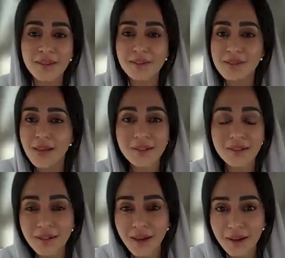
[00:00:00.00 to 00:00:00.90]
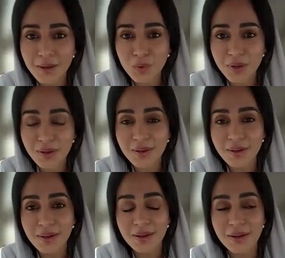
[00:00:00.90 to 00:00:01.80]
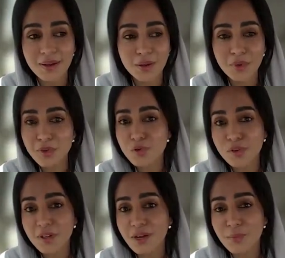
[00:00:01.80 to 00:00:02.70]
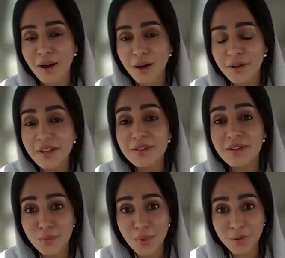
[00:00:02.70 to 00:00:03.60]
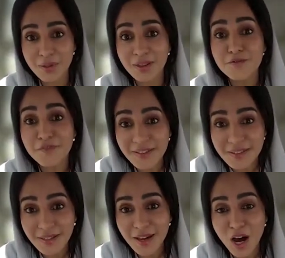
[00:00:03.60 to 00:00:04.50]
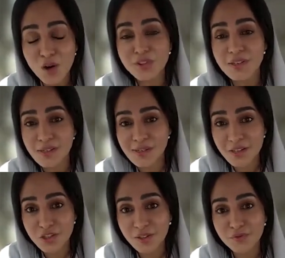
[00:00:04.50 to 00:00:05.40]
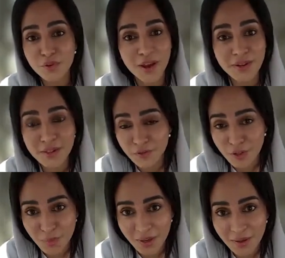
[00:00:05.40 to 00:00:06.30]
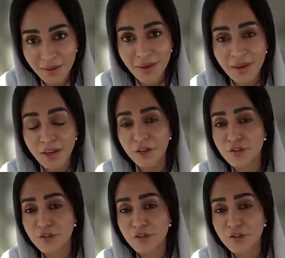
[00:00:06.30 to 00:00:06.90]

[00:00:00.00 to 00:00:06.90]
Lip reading: And then suddenly I will be reading about lymphatic, how it is essential for any female.